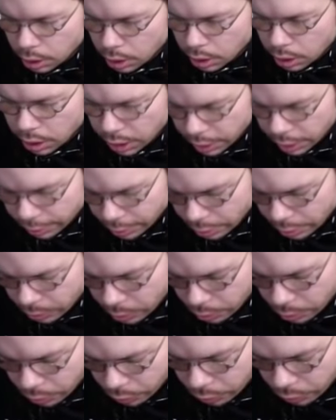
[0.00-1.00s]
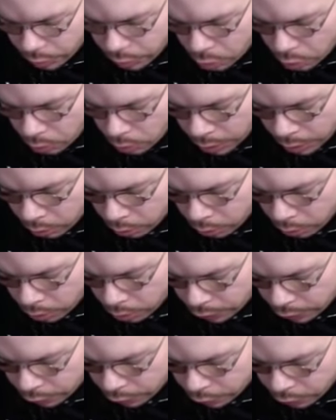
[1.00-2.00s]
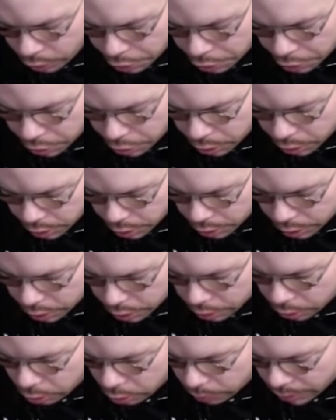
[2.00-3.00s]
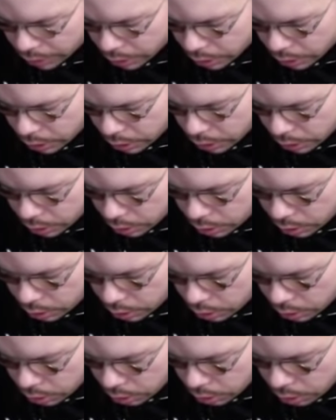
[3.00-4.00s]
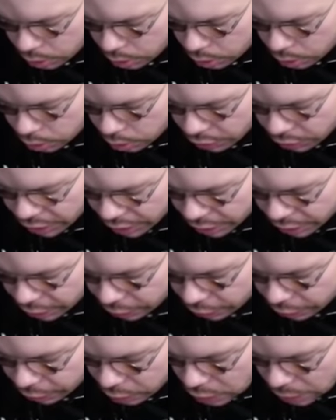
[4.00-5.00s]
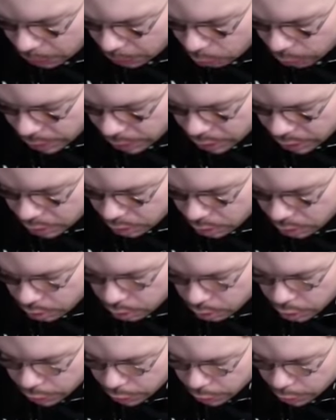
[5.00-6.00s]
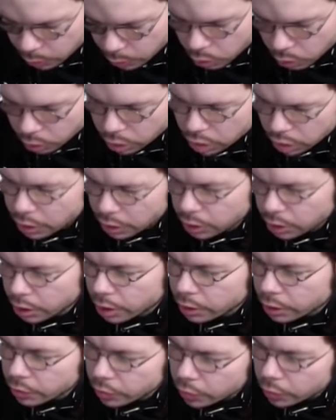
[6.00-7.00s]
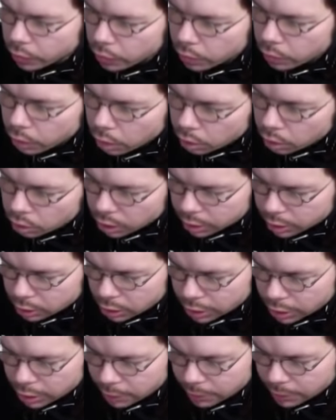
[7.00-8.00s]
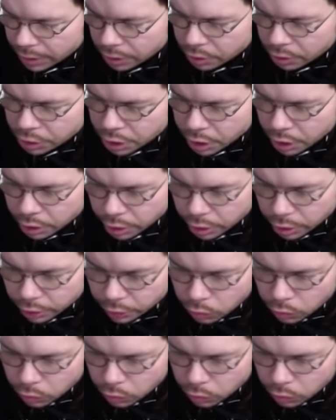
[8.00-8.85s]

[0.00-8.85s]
you got someone who's not quite old enough crushing on you a little bit, take it as a compliment. Nothing more, nothing less. Let them down gently, of